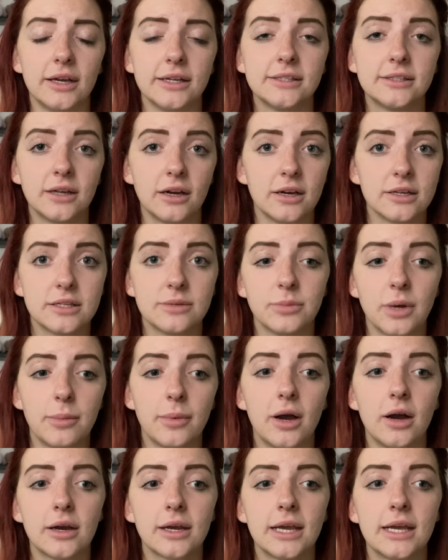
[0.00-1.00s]
started my
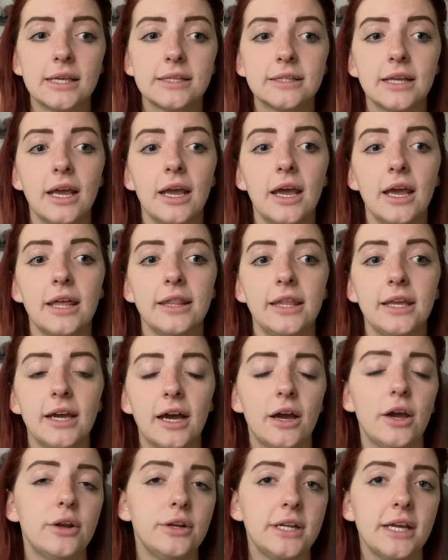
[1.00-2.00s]
markets. The
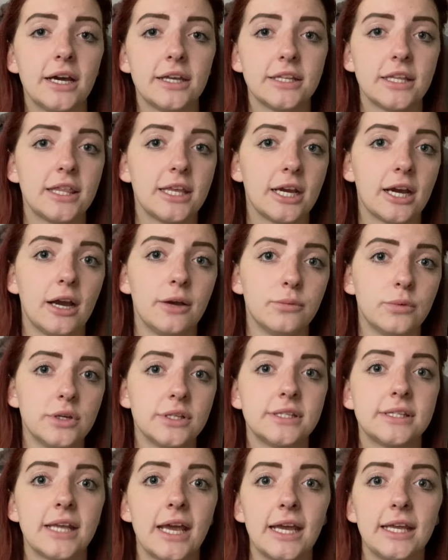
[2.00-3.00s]
only other thing I would
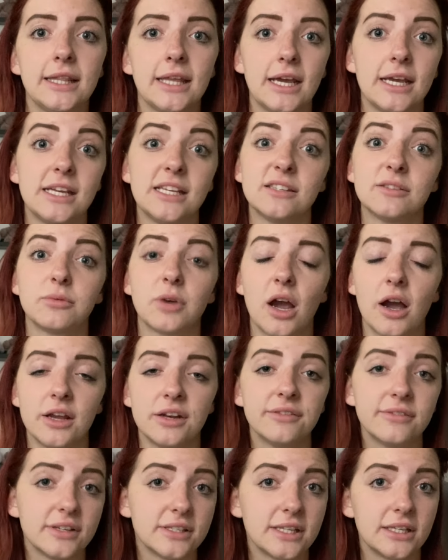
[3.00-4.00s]
say that is kind
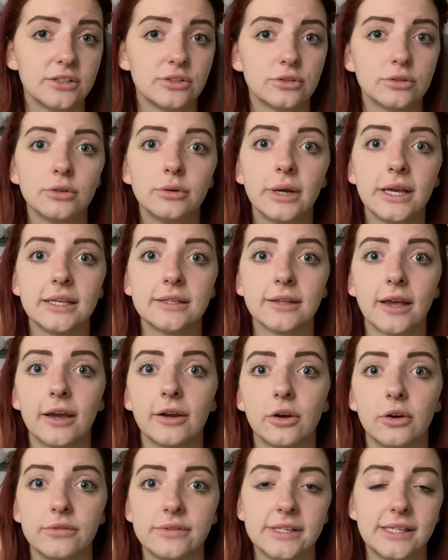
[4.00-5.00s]
of essential is
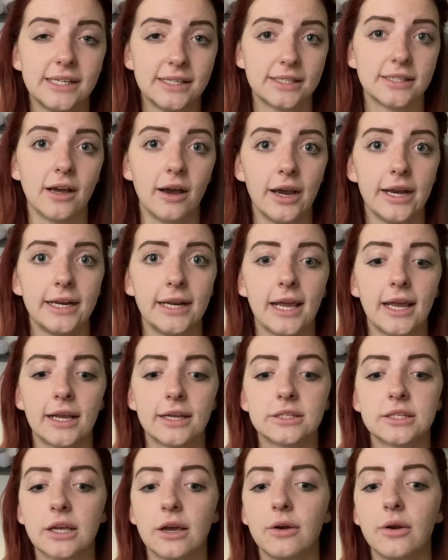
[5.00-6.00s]
like obviously signing.
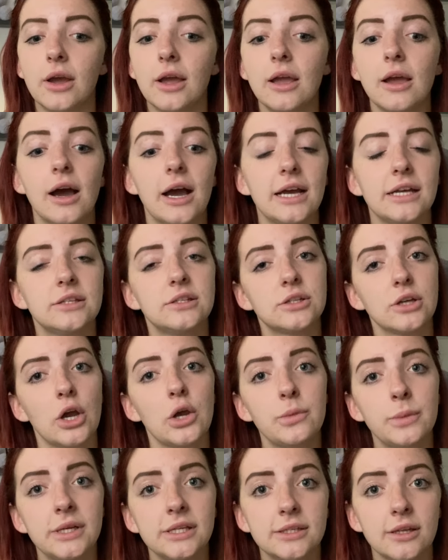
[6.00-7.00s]
So I had so
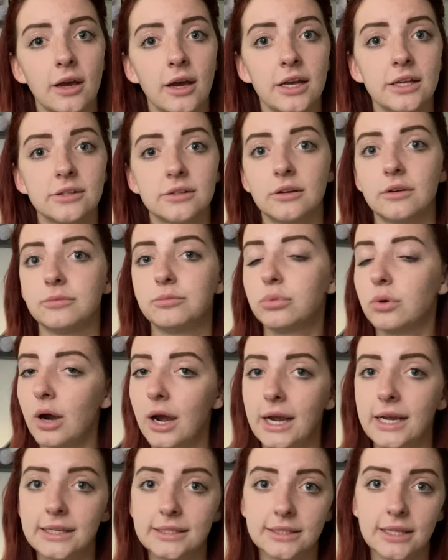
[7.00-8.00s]
many signs of
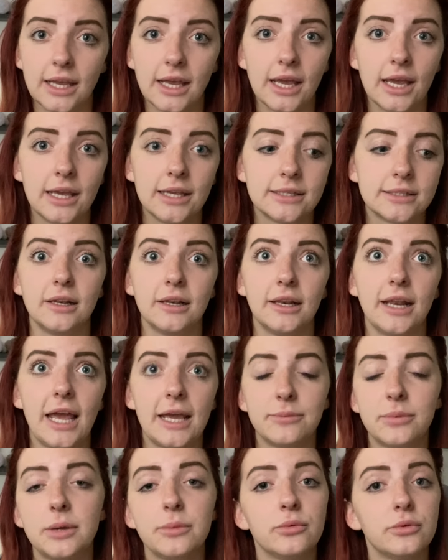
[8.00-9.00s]
prices,
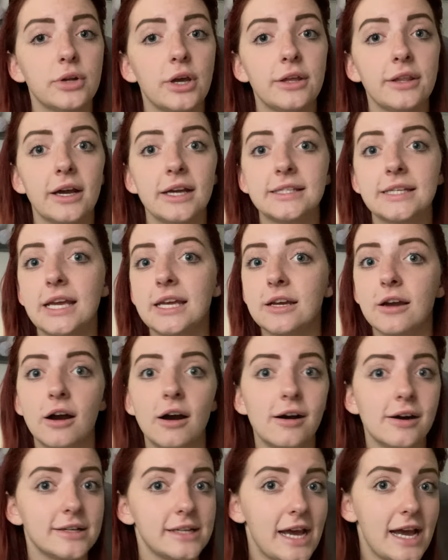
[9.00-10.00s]
letting people know that I take
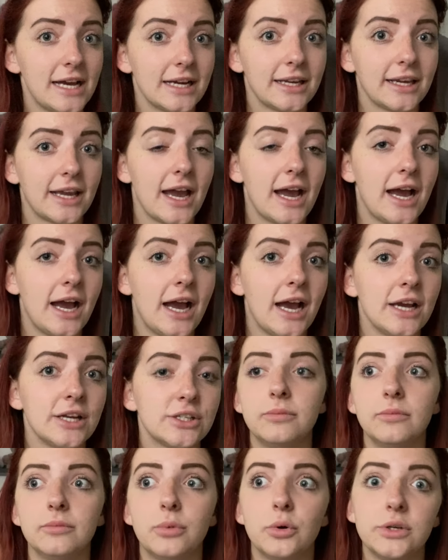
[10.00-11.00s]
card and
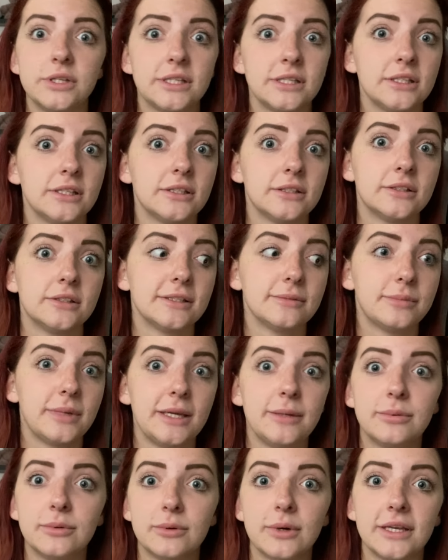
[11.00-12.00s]
cash, pointing
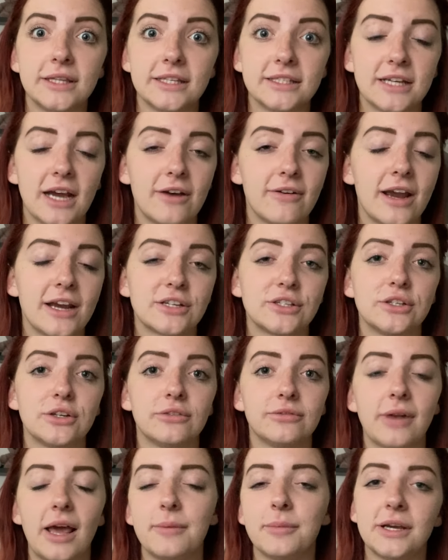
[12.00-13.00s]
people in the direction
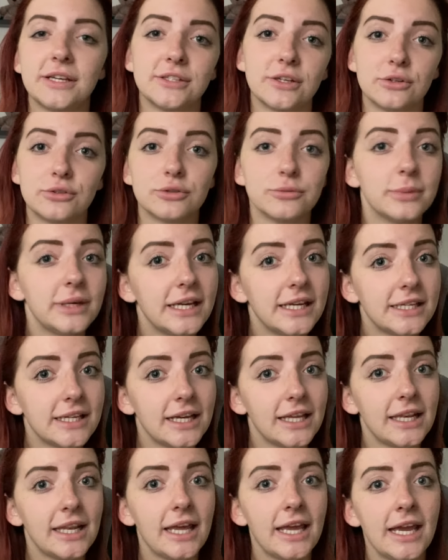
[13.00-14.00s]
of like my social
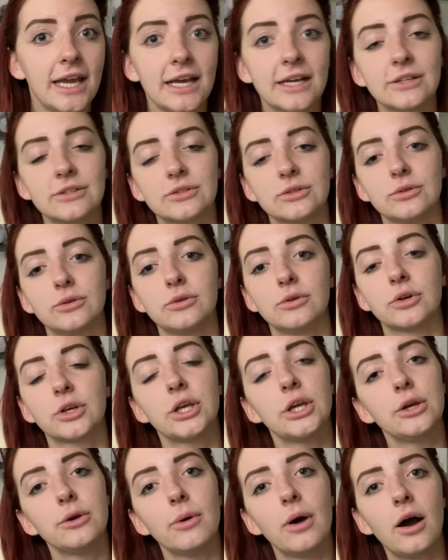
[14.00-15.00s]
media links or
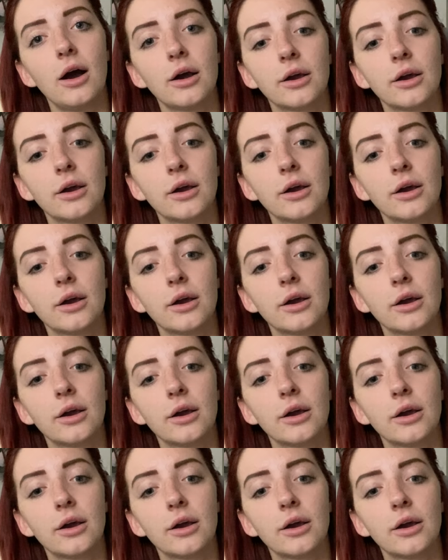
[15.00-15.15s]
QR